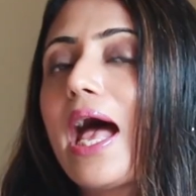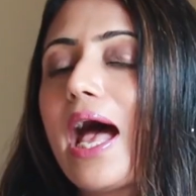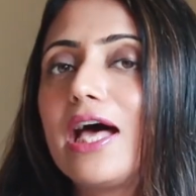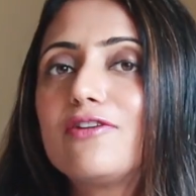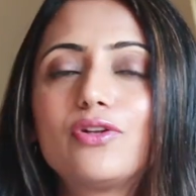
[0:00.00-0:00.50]

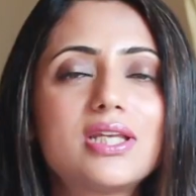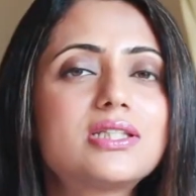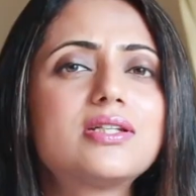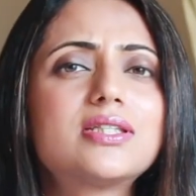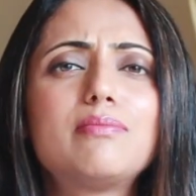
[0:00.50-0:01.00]
And for
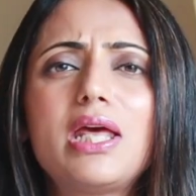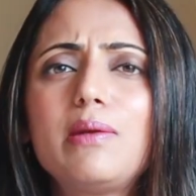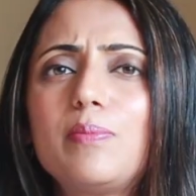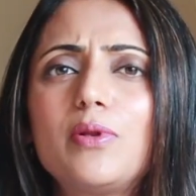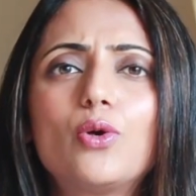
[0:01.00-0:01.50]
this reason,
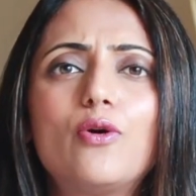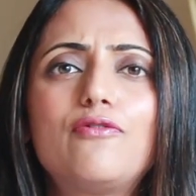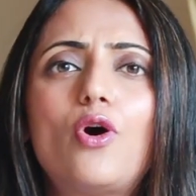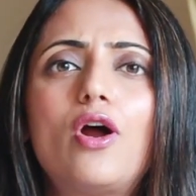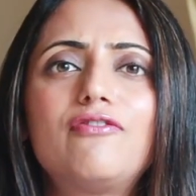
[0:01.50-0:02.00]
many people go
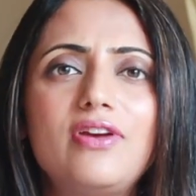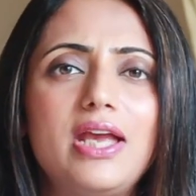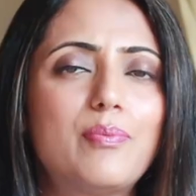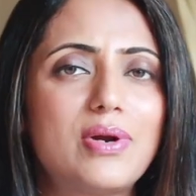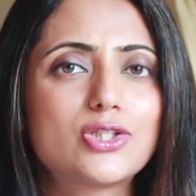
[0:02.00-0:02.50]
for
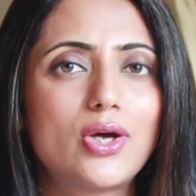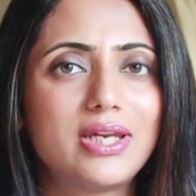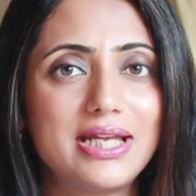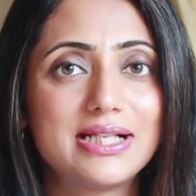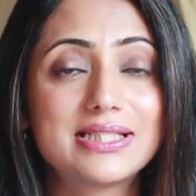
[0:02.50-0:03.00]
fake
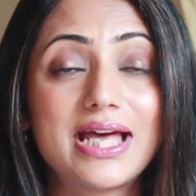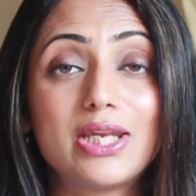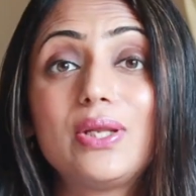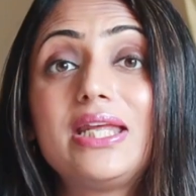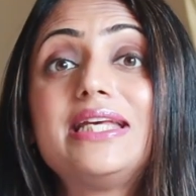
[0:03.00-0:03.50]
press-on nails
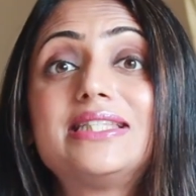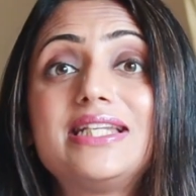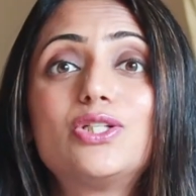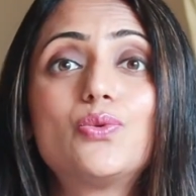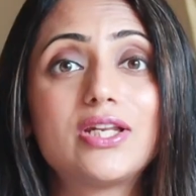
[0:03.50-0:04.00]
that you can
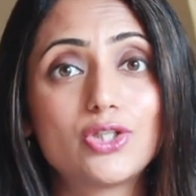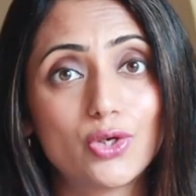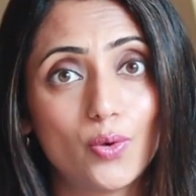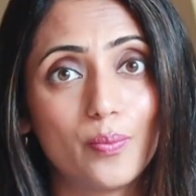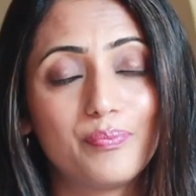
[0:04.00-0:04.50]
easily do at
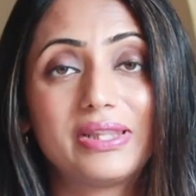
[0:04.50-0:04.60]
your home.